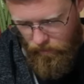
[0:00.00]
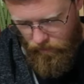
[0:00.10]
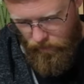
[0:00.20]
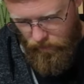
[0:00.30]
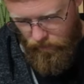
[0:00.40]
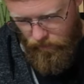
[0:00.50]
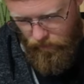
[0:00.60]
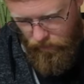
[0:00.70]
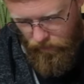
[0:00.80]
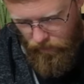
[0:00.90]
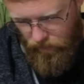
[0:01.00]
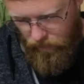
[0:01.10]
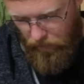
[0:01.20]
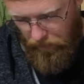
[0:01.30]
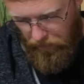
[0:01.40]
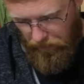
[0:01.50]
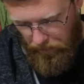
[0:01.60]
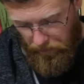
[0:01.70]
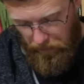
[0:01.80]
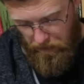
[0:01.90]

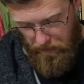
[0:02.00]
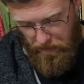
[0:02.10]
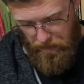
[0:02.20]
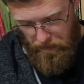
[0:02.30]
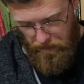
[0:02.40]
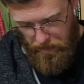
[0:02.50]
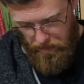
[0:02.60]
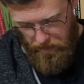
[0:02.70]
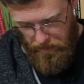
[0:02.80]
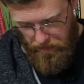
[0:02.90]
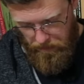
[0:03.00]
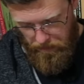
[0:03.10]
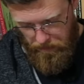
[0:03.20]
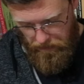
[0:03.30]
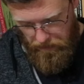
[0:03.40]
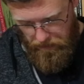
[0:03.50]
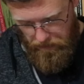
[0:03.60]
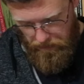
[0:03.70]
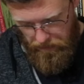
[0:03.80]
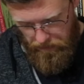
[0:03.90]

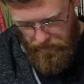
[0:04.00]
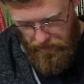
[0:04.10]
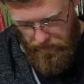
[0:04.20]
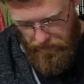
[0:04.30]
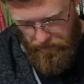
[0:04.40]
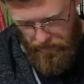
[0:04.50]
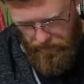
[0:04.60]
This person isn't speaking.